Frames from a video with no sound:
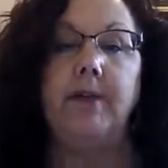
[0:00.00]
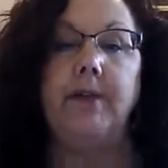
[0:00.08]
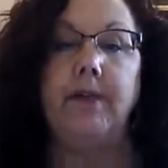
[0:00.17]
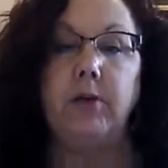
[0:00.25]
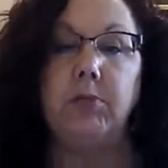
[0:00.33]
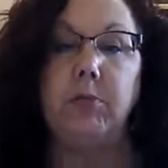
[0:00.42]

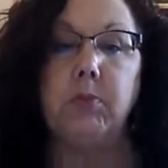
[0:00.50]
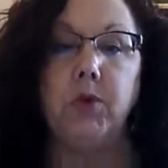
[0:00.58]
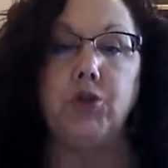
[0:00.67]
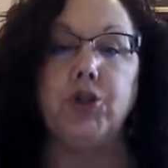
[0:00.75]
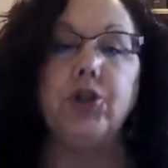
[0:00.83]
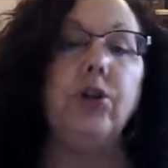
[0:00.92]
I've given them a
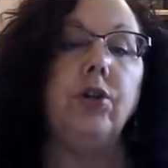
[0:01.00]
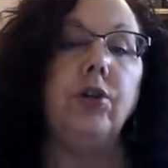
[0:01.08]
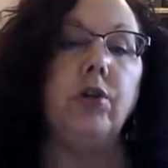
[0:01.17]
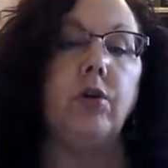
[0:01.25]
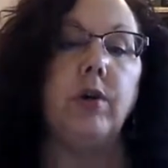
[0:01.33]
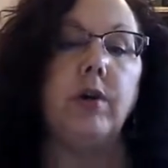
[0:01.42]

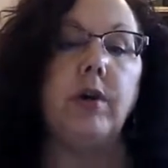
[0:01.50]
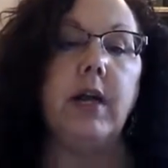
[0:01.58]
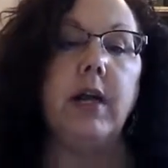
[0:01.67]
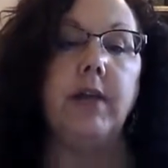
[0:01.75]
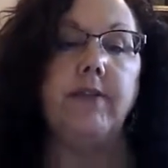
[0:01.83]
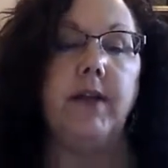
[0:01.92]
brochure or